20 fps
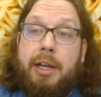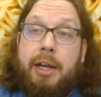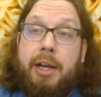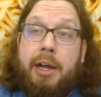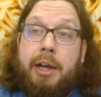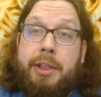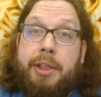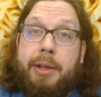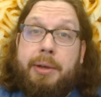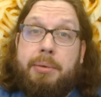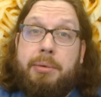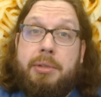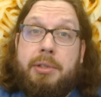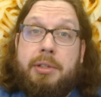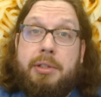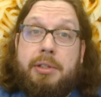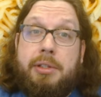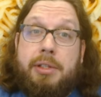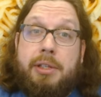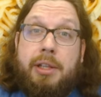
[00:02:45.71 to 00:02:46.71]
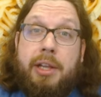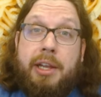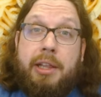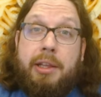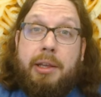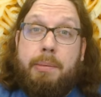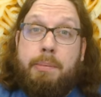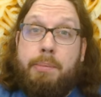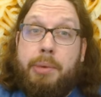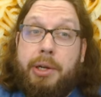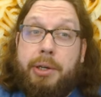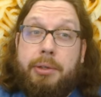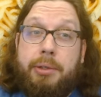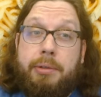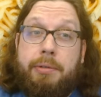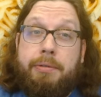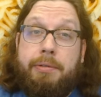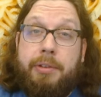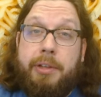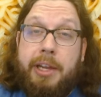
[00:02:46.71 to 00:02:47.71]
uh, that was slightly
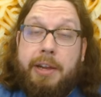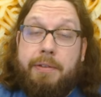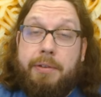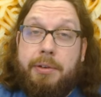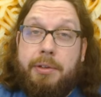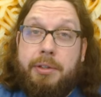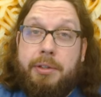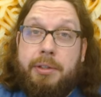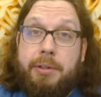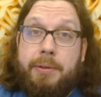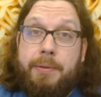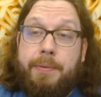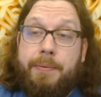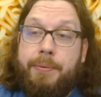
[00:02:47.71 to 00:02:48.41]
butter flavored.